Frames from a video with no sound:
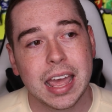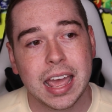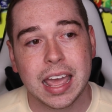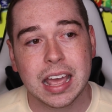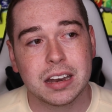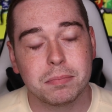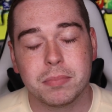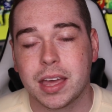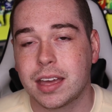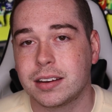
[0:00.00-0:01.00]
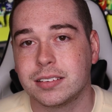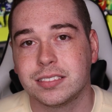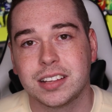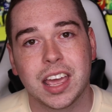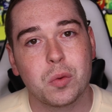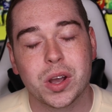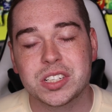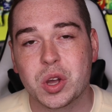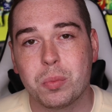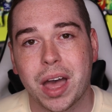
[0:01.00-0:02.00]
And man, can't wait
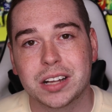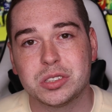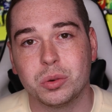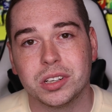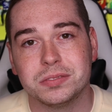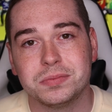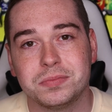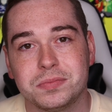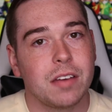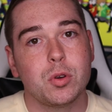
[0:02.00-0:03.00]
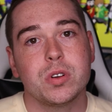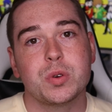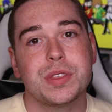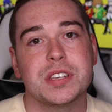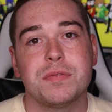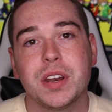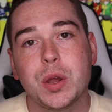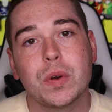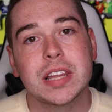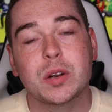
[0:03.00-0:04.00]
to go back to it. If you enjoyed this
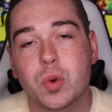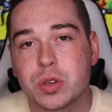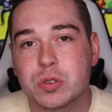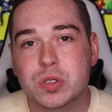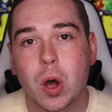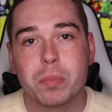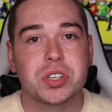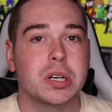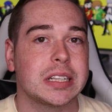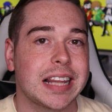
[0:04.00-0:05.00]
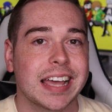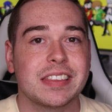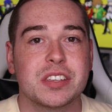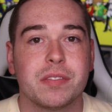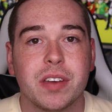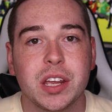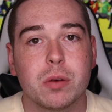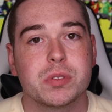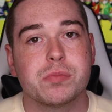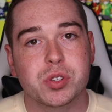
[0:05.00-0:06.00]
video and like what you saw, be sure to like this
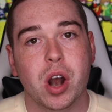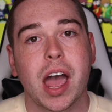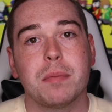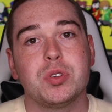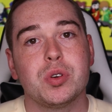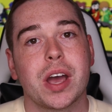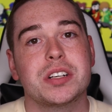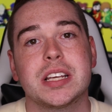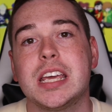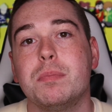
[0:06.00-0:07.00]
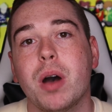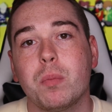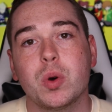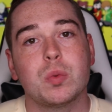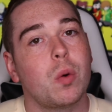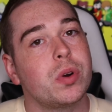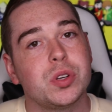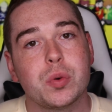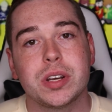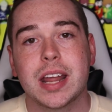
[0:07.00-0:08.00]
video, subscribe to actually keep up with what we're
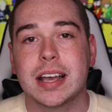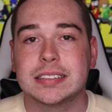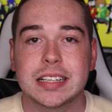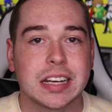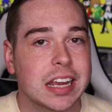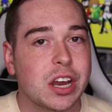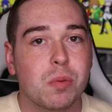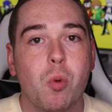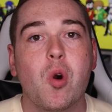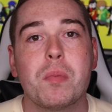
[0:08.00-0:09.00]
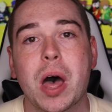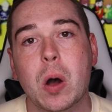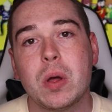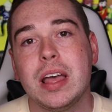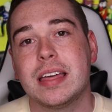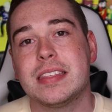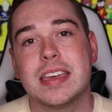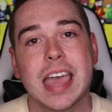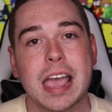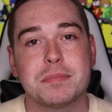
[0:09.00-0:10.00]
doing next and hear more about the
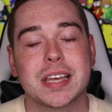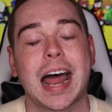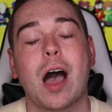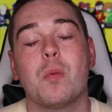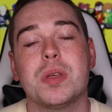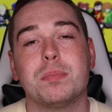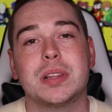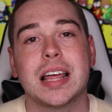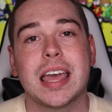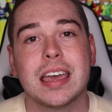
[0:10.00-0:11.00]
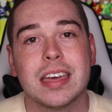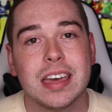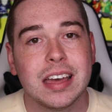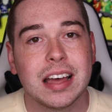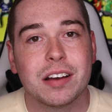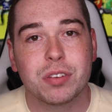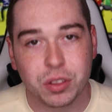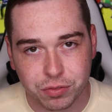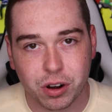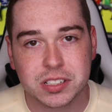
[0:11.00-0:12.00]
games that I'll be playing for
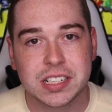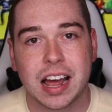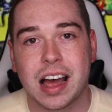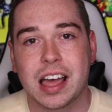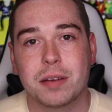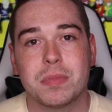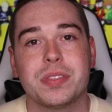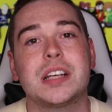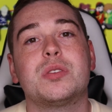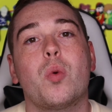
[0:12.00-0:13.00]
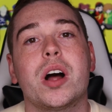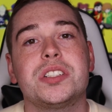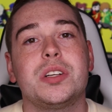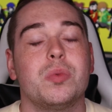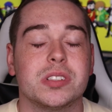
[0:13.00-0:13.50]
the first time. Thanks for watching.